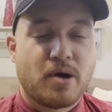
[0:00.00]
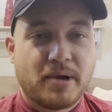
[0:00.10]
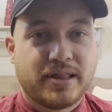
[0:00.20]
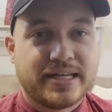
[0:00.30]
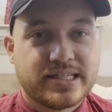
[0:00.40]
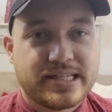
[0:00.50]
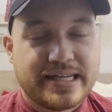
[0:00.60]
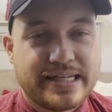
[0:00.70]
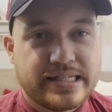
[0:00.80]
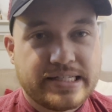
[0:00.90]
my list
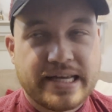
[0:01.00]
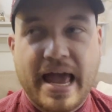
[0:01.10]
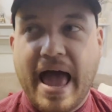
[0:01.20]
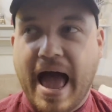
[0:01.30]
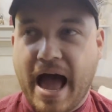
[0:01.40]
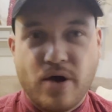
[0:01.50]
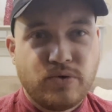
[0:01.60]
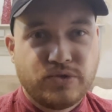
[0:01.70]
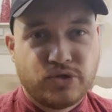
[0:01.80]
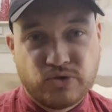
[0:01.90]
is how
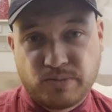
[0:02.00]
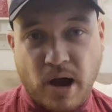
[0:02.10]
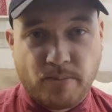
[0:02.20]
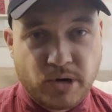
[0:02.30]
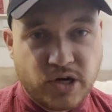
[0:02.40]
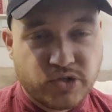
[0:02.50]
to spot birds,